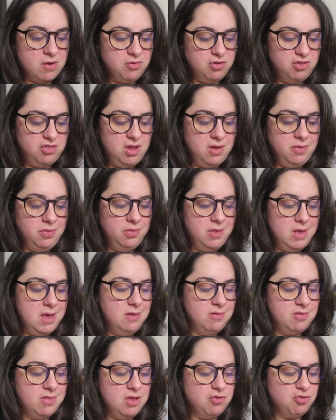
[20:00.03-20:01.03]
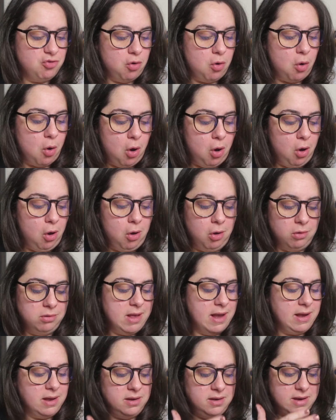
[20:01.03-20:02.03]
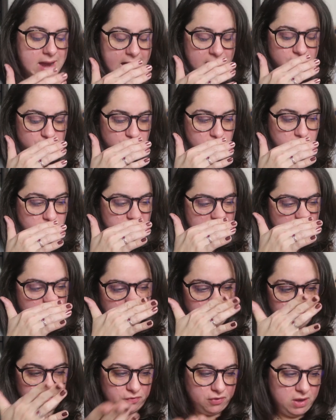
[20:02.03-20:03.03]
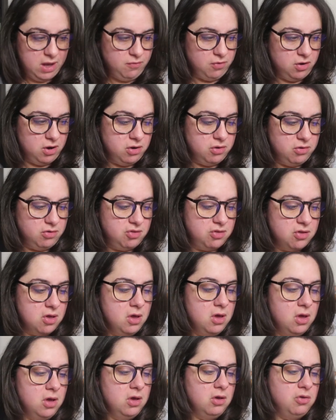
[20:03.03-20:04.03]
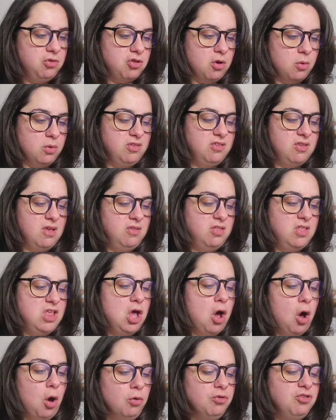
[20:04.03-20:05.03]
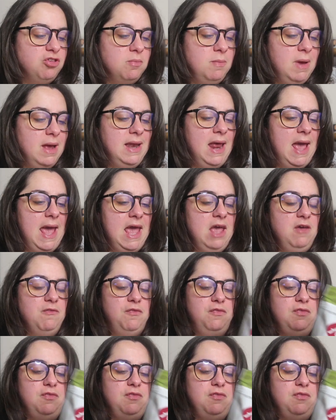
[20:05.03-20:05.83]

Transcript: never seen these. These are all like natural different flavors. So it says the ultimate eight